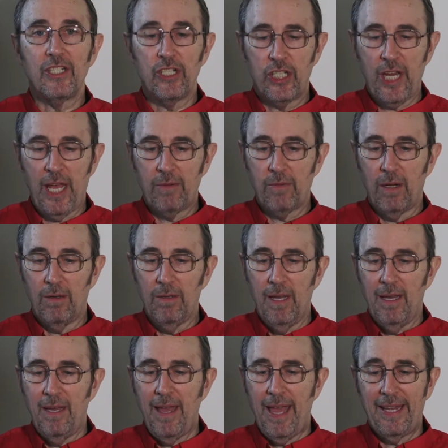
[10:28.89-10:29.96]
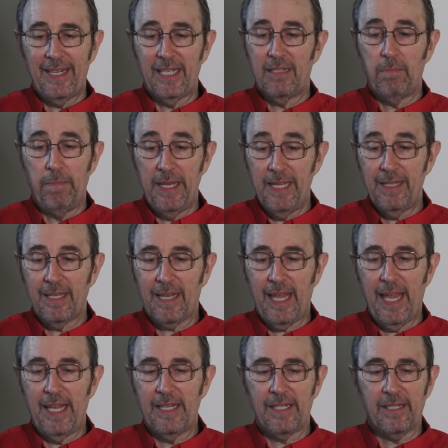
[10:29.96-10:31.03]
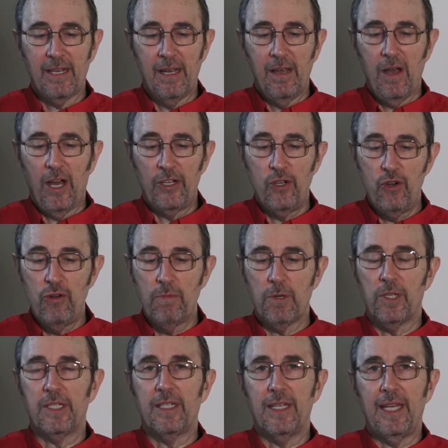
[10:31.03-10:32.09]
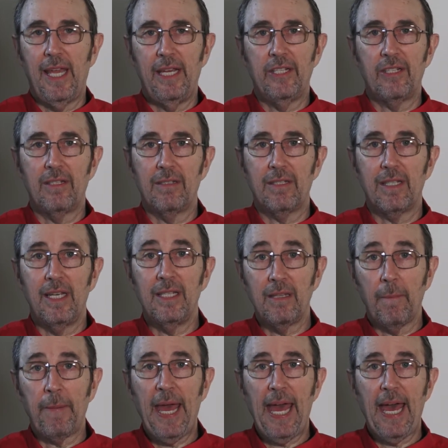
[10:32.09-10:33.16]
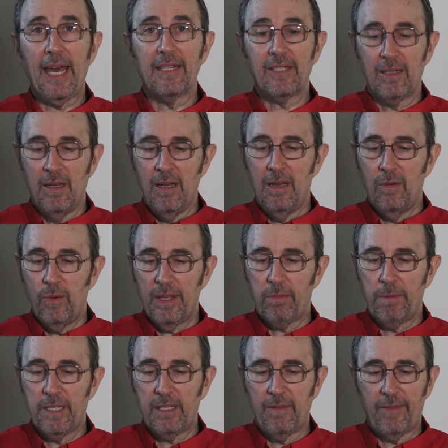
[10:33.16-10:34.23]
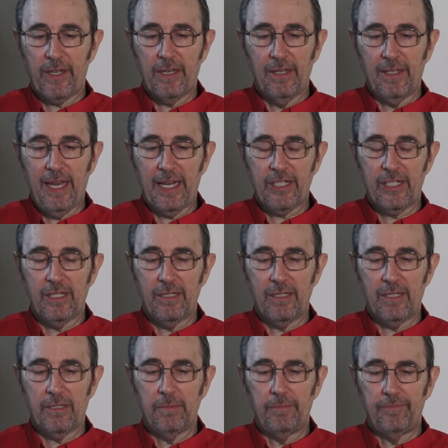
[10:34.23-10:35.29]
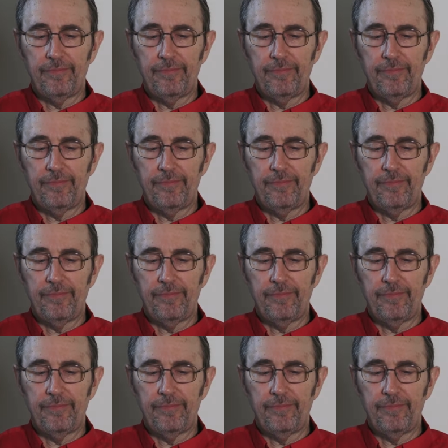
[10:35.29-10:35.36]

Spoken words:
in general, and has been the case on numerous occasions in the past with Pacifica elections.